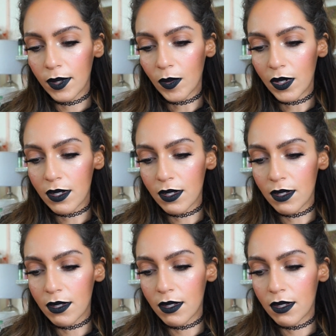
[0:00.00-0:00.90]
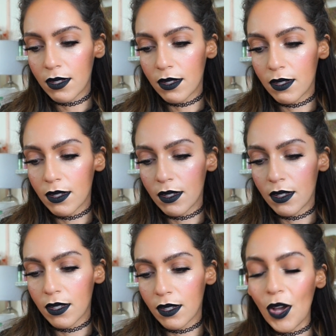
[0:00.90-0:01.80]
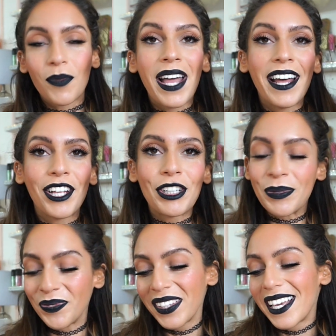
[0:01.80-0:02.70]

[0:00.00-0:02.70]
What is this? Oh, highlighter.